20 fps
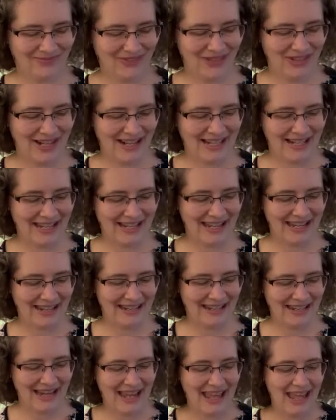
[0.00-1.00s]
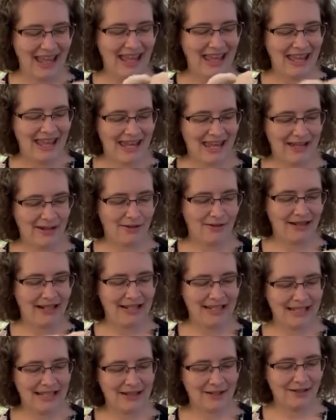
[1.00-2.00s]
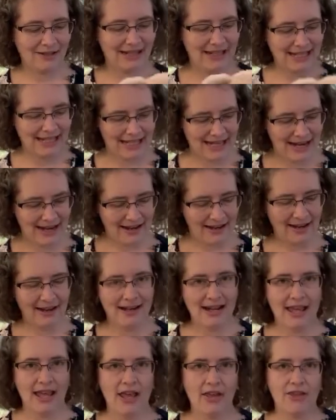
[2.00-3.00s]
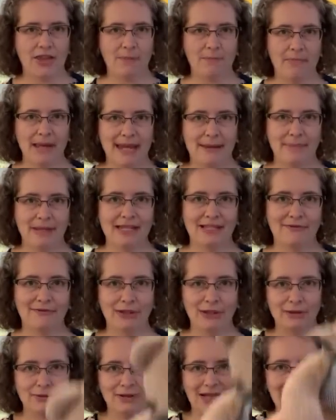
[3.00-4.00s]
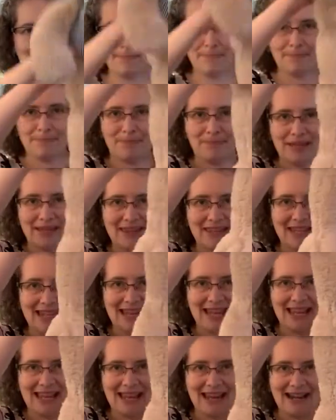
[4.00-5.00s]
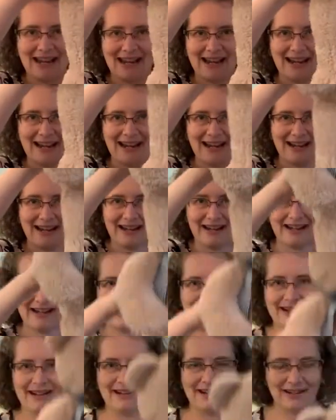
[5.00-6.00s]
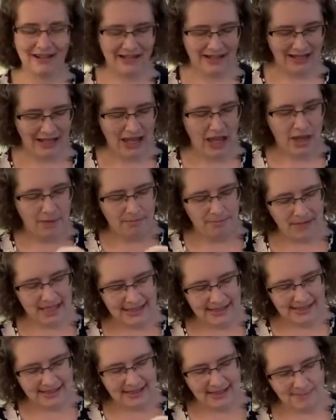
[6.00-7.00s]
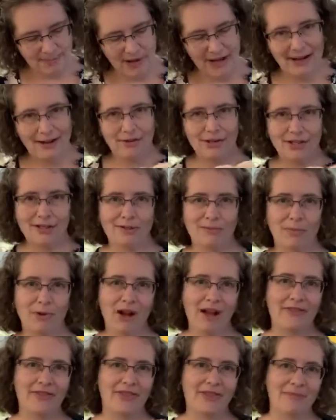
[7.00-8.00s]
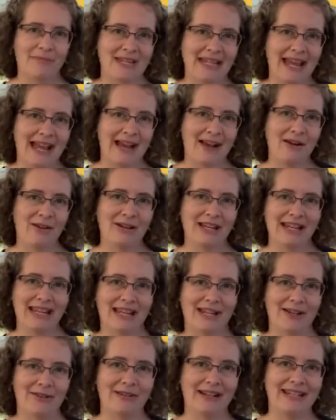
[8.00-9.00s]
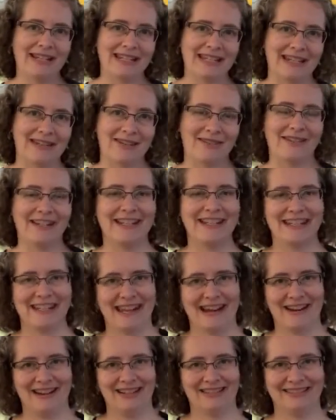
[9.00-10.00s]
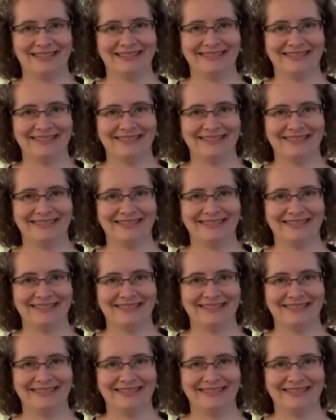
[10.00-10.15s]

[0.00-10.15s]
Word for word: Try it again. Hickory Dickory Dare, the babies flew up in the air. Mrs. Brown soon brought them down. Hickory Dickory Dare.